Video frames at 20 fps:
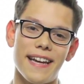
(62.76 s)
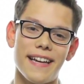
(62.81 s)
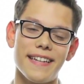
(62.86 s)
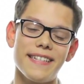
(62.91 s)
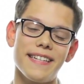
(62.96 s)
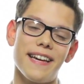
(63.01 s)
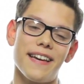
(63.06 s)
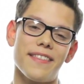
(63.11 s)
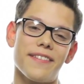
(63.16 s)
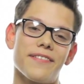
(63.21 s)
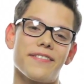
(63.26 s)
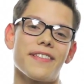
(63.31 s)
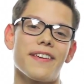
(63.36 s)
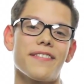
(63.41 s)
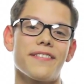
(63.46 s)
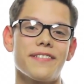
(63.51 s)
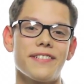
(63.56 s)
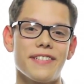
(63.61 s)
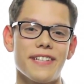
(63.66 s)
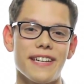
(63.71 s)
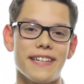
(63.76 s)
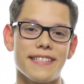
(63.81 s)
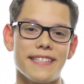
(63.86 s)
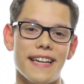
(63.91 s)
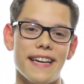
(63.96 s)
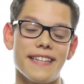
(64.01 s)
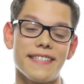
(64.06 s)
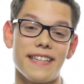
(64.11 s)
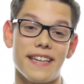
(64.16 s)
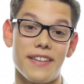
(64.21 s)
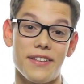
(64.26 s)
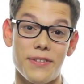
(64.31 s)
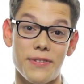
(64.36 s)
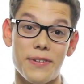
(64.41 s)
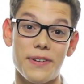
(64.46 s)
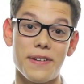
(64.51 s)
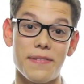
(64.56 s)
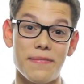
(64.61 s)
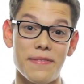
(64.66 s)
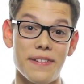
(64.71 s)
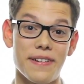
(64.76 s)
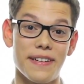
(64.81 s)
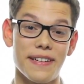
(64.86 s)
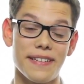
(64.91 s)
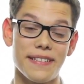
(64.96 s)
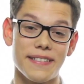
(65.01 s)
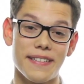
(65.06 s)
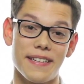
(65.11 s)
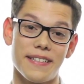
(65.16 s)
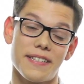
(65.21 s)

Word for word: a get together with other GSAs in your communities.